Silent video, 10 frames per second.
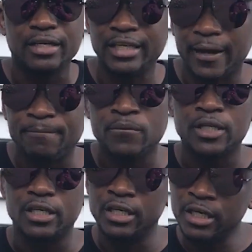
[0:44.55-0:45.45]

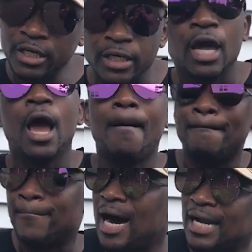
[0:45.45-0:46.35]
Yeah,
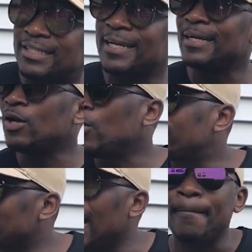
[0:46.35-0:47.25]
Martin
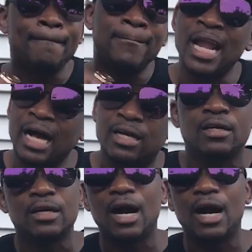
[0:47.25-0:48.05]
Luther Black,